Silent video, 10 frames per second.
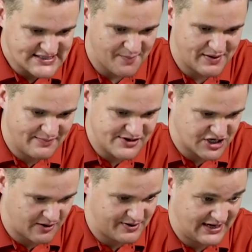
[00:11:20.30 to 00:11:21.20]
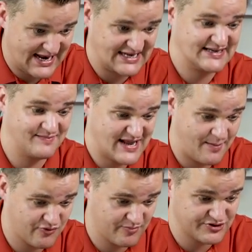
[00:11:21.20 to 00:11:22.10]
set up a limited company last
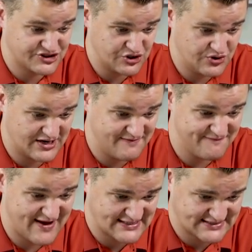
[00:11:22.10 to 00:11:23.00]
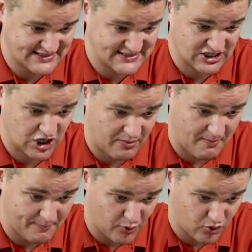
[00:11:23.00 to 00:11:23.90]
September and pursued an investor to come
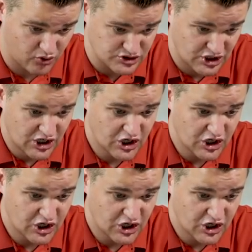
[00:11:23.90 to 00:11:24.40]
on board.